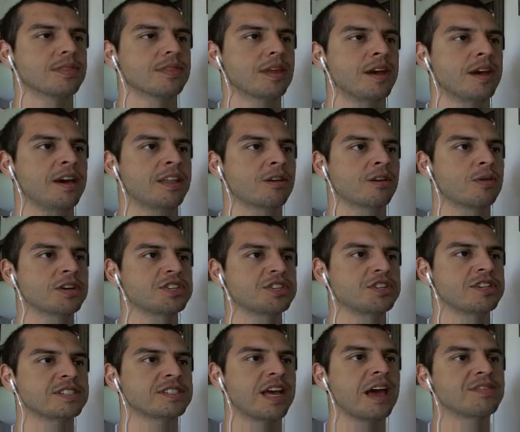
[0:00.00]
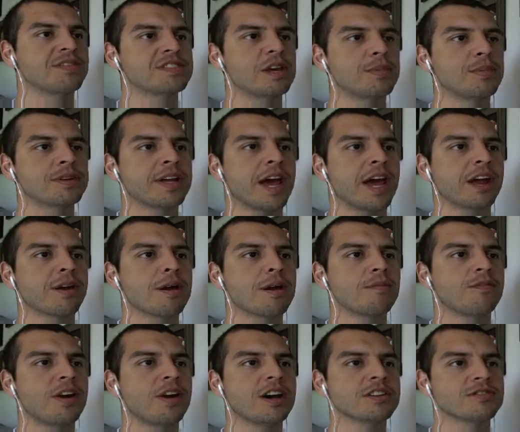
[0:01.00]
The question is, I have separate diagram
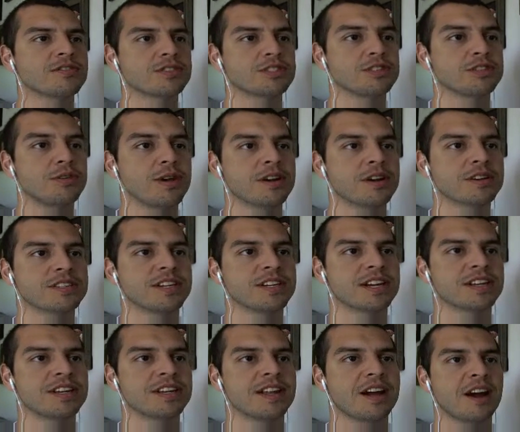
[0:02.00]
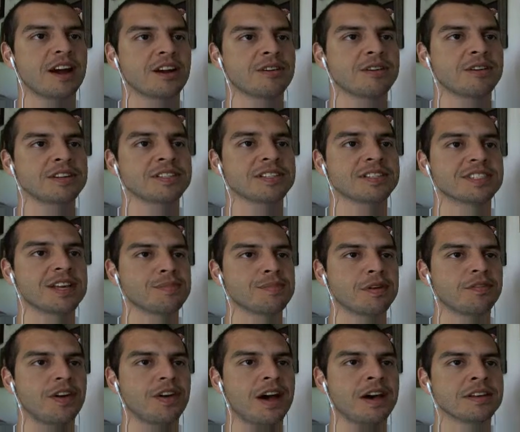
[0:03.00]
files for two intersecting arteries in
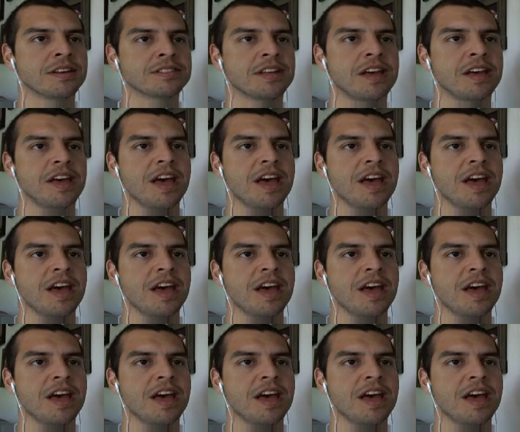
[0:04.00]
separate files.